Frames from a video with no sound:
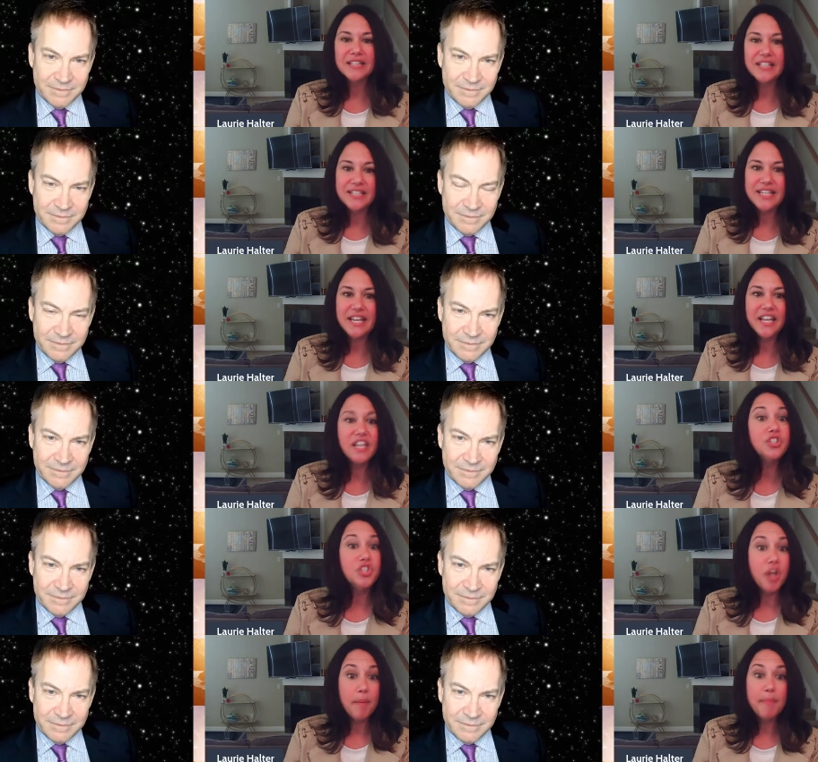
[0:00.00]
Speaker 1: listening
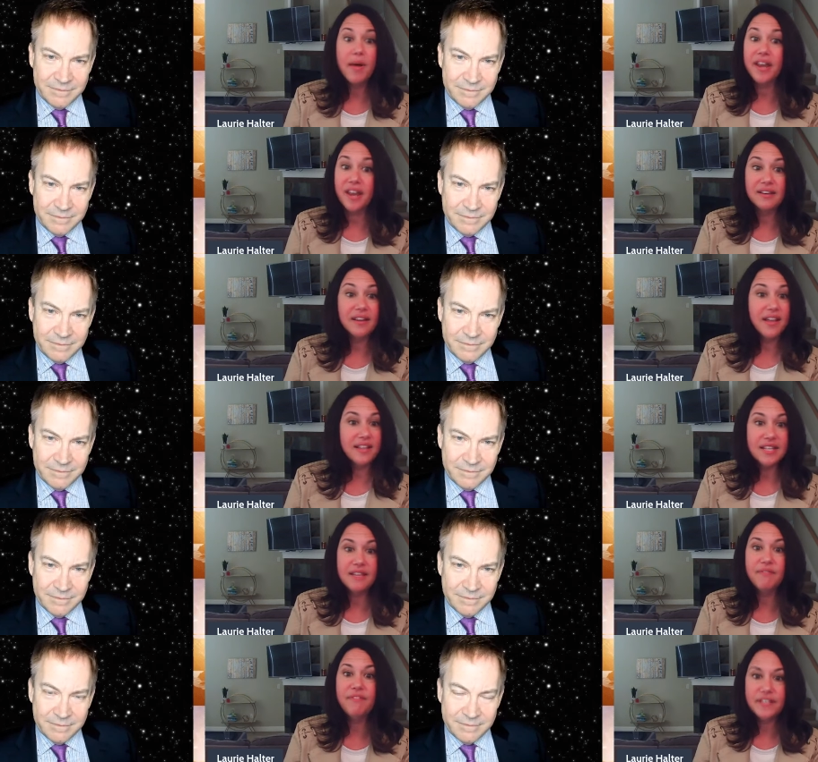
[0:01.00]
jump on it because
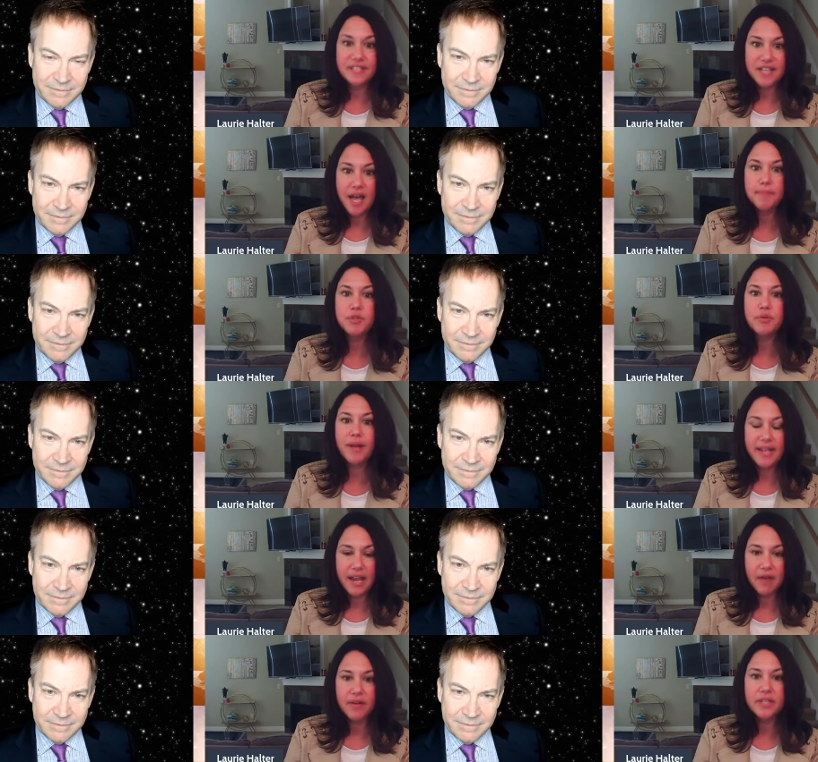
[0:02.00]
it fixed ops right
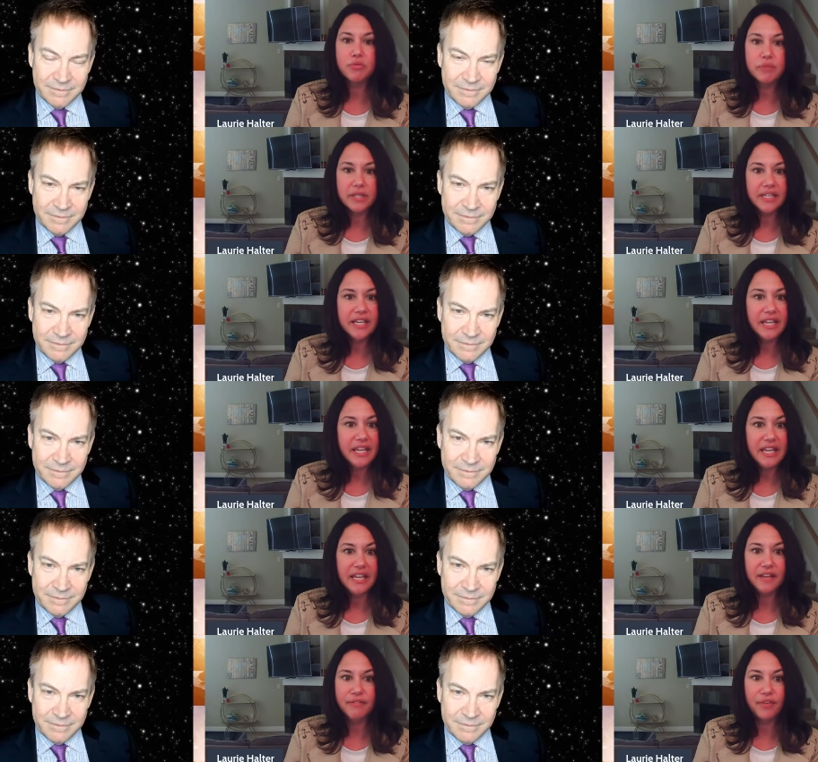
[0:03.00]
now is really
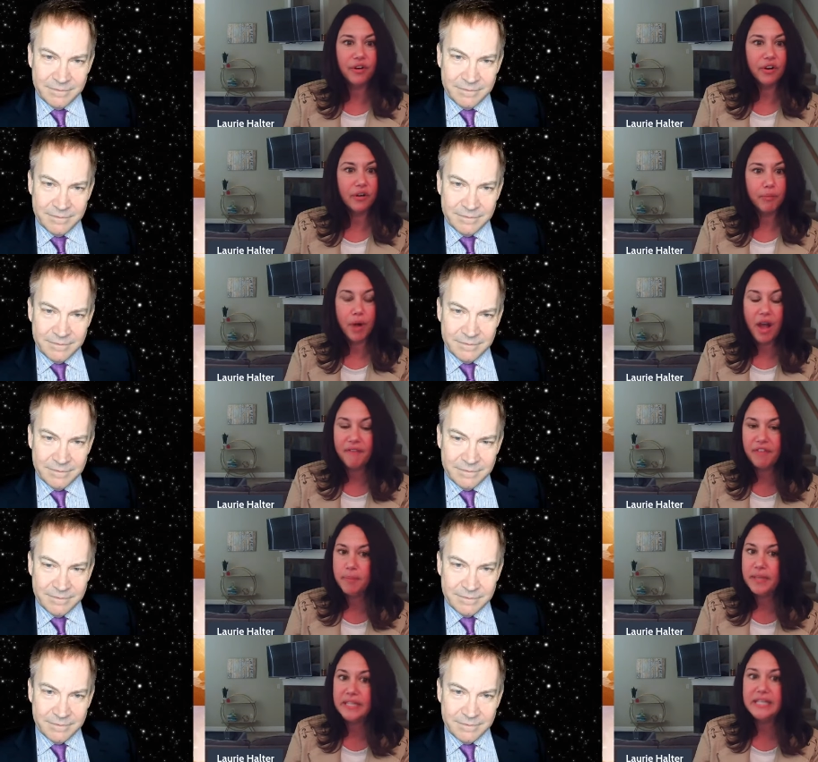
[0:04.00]
key for
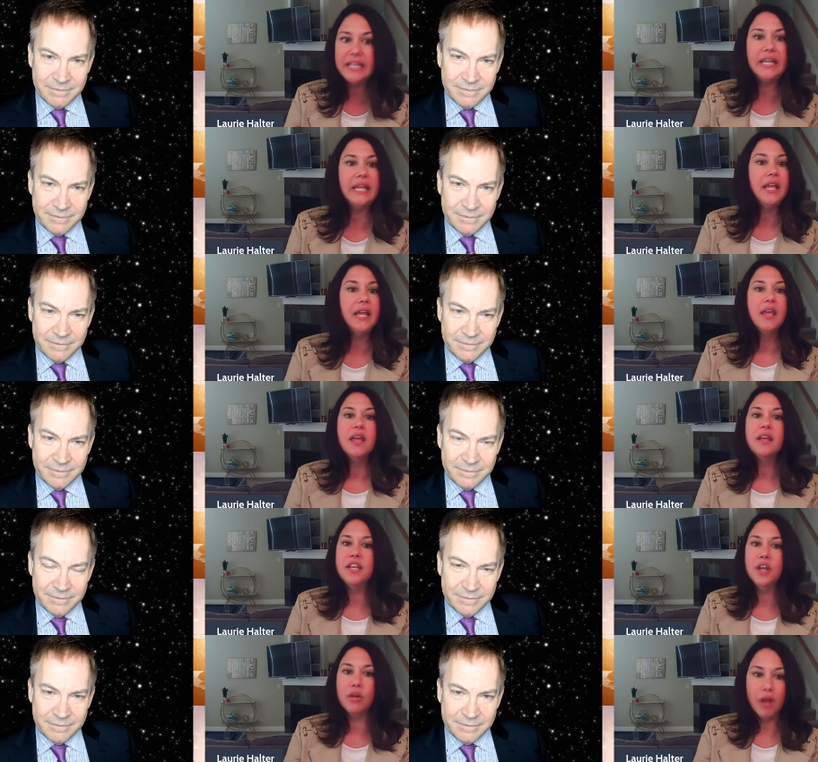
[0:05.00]
profitability.
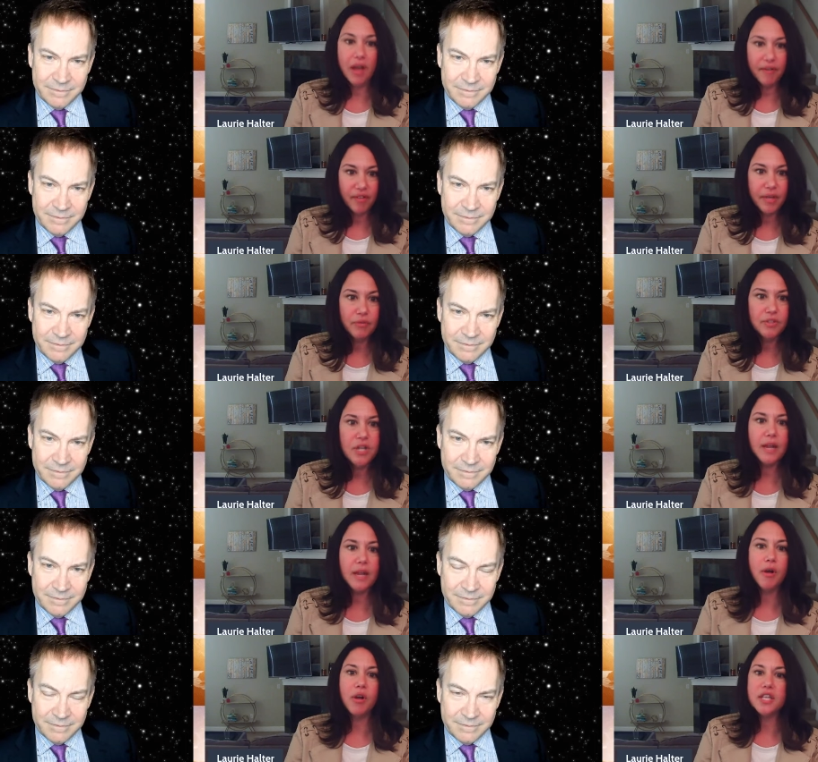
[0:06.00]
You know, everything we're
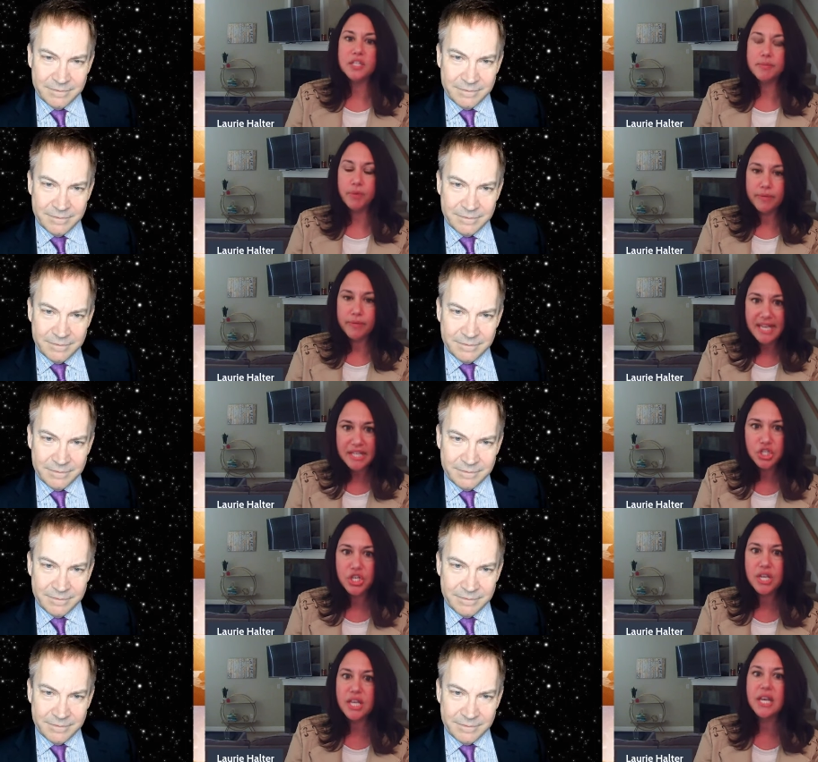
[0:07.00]
talking about customer
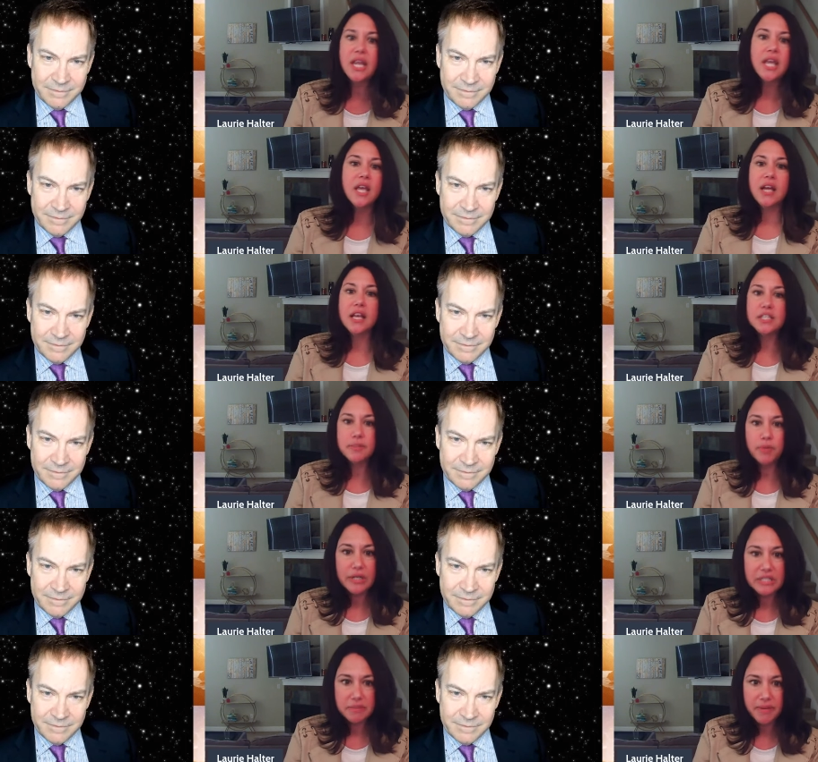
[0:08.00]
retention,
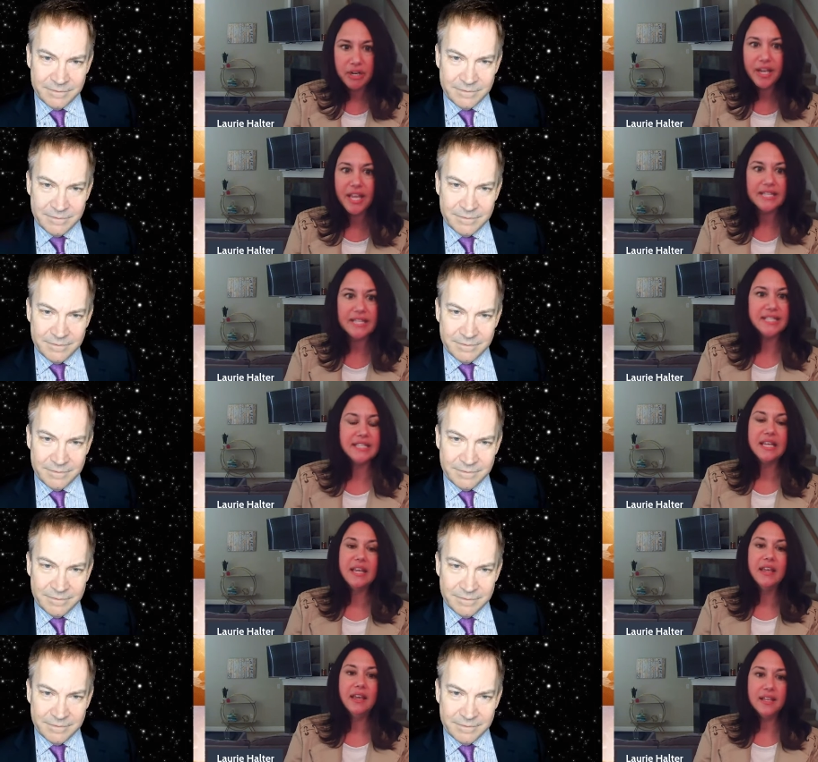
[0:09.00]
customer experience,
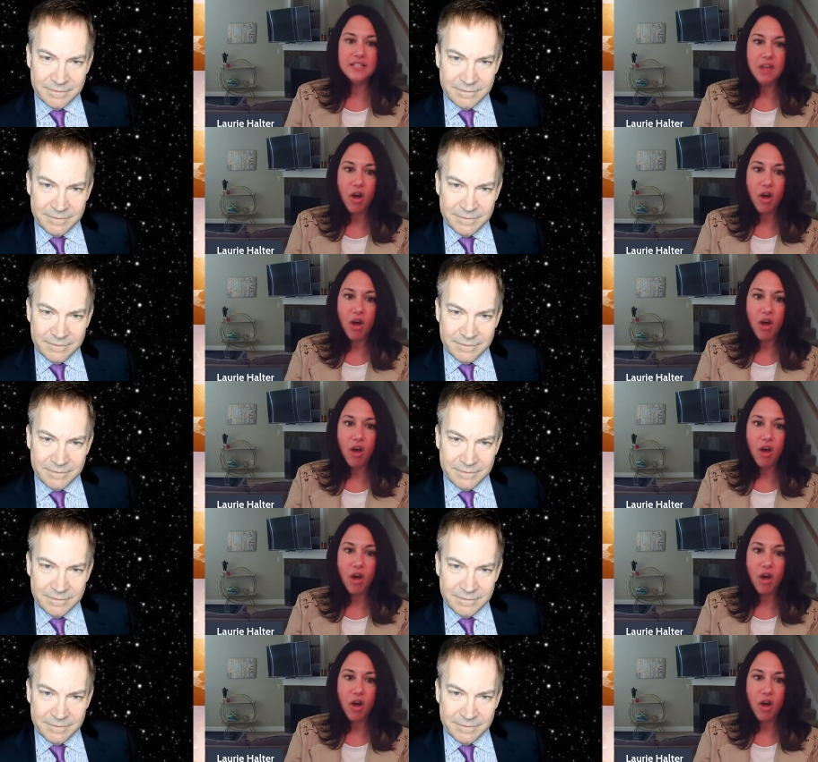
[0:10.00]
it's